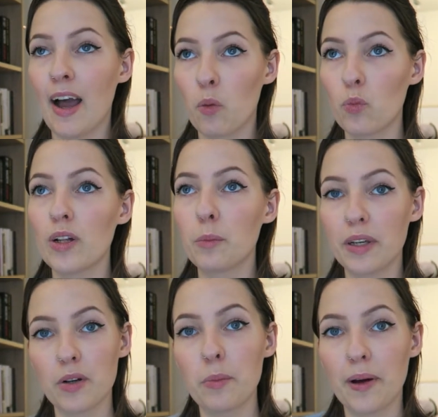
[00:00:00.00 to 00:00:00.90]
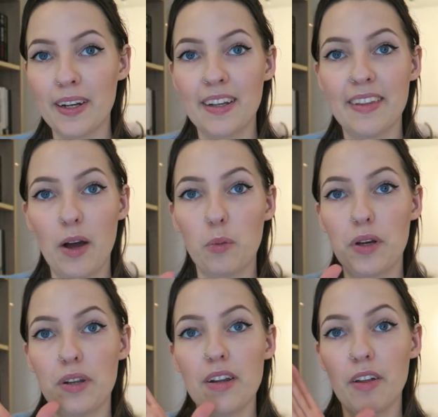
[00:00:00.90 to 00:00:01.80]
I will be combining that
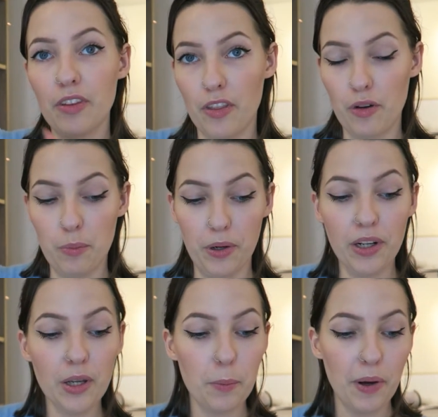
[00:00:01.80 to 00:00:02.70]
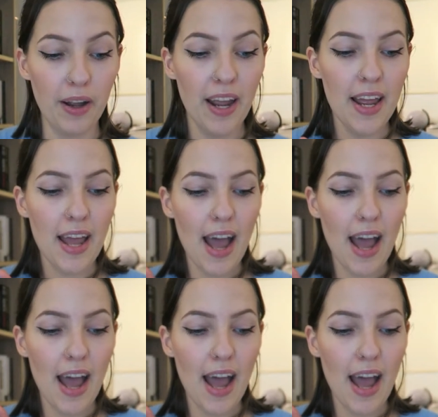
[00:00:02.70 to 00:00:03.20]
with another book, but